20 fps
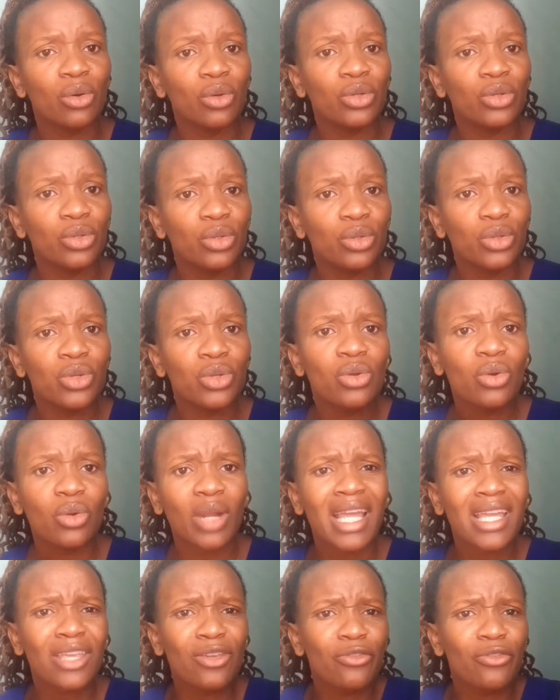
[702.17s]
on you you know
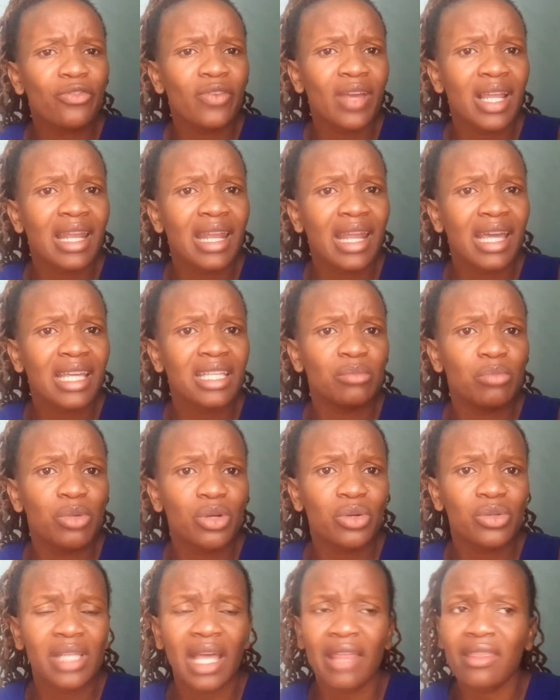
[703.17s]
like you feel nice
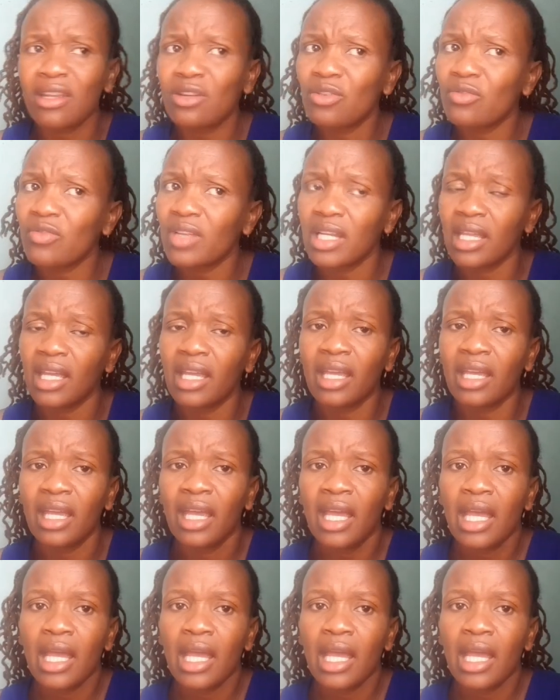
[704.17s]
because at the end of the day